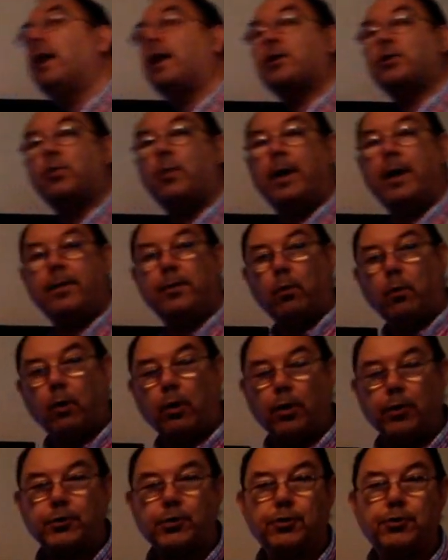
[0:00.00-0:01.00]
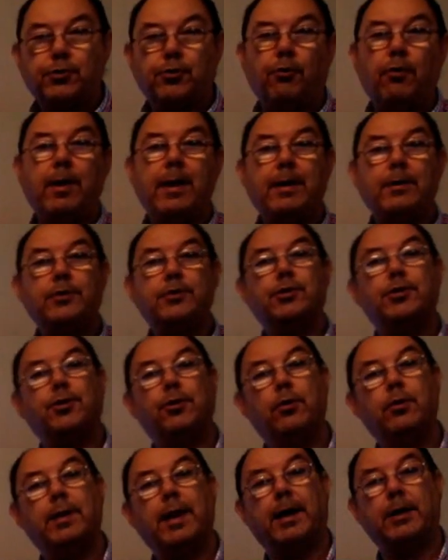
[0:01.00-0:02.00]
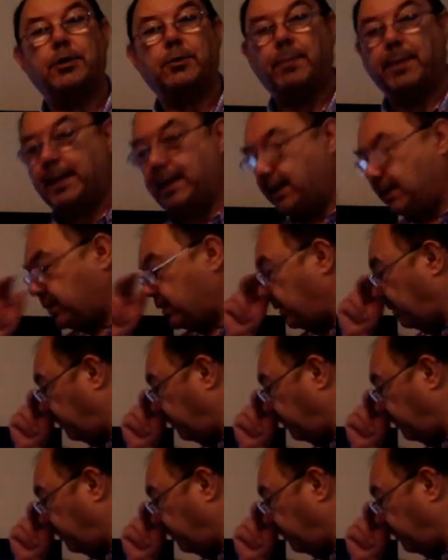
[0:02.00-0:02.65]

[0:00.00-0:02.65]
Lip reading: that's where the water drains through that space.